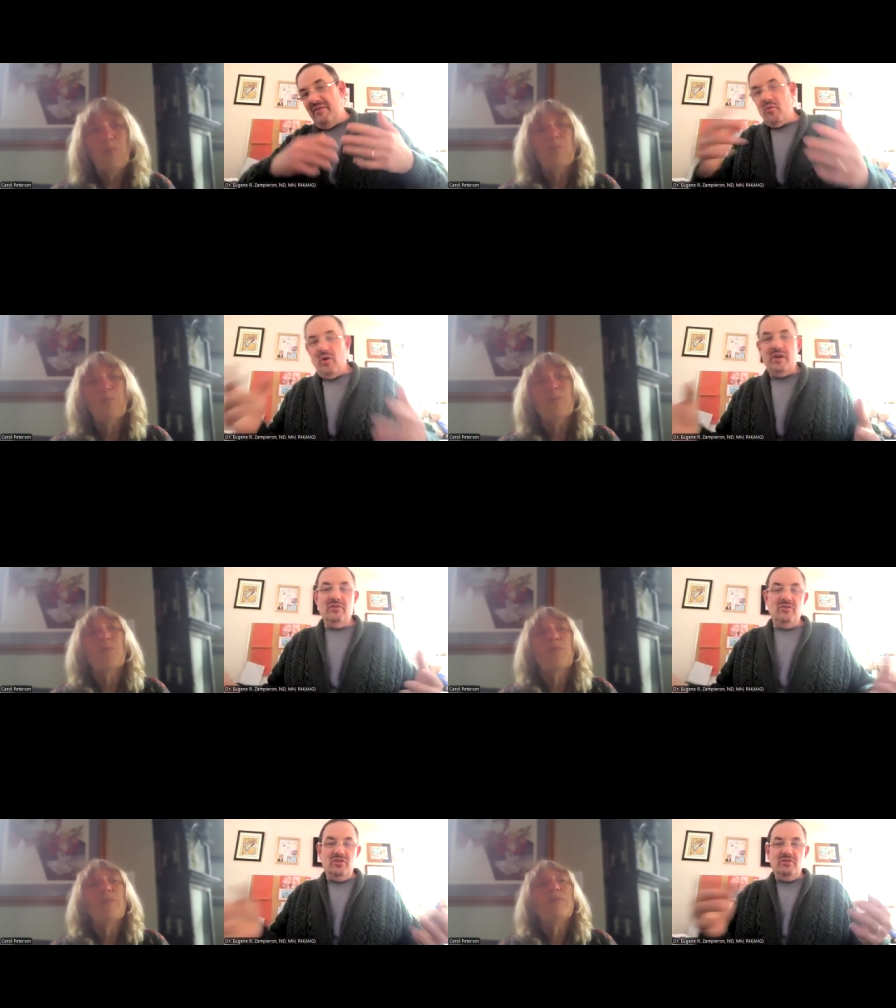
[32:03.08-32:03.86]
everyone
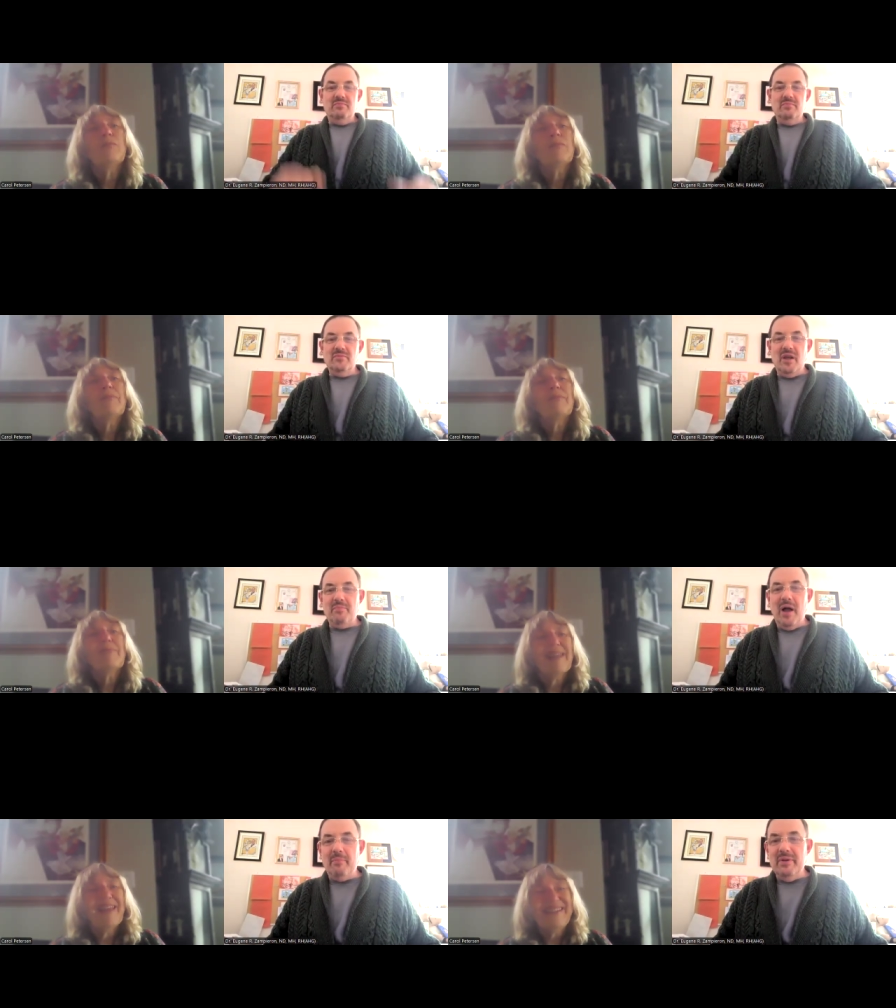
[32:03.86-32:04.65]
and just start
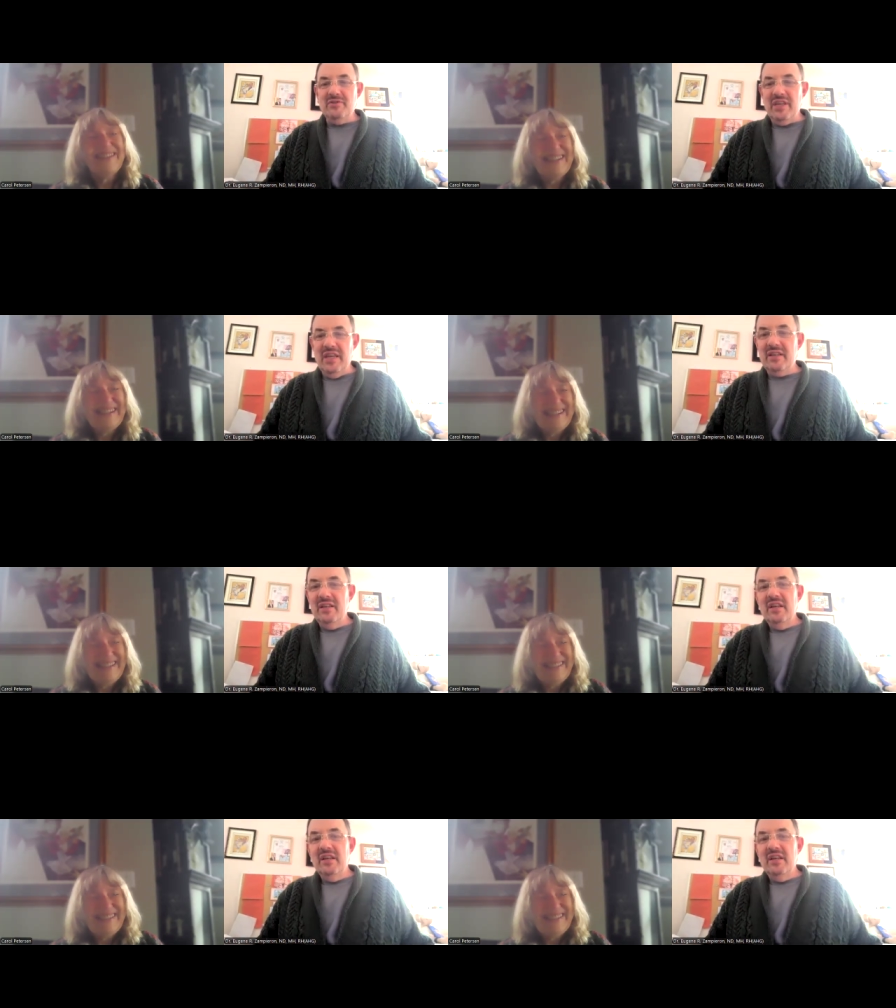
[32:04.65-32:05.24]
popping zinc.